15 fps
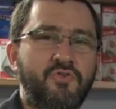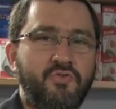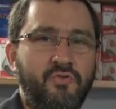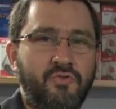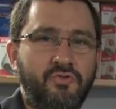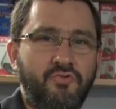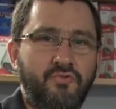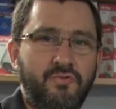
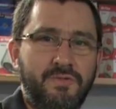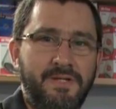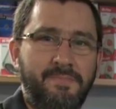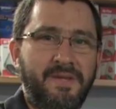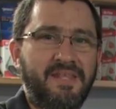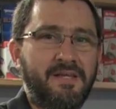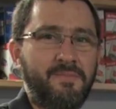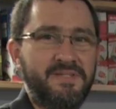Hello, my
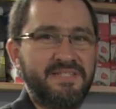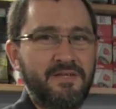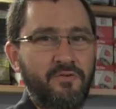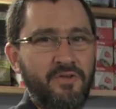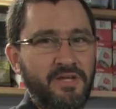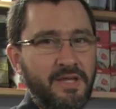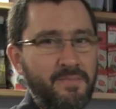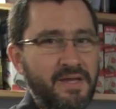name is
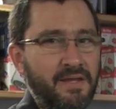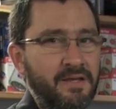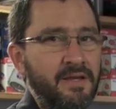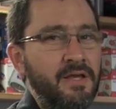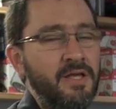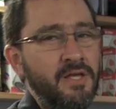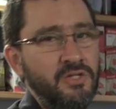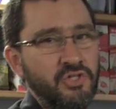Patrick Bisson
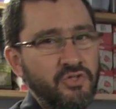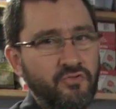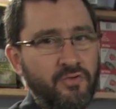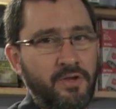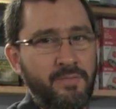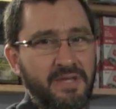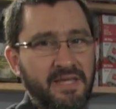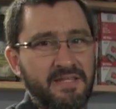from Quebec City.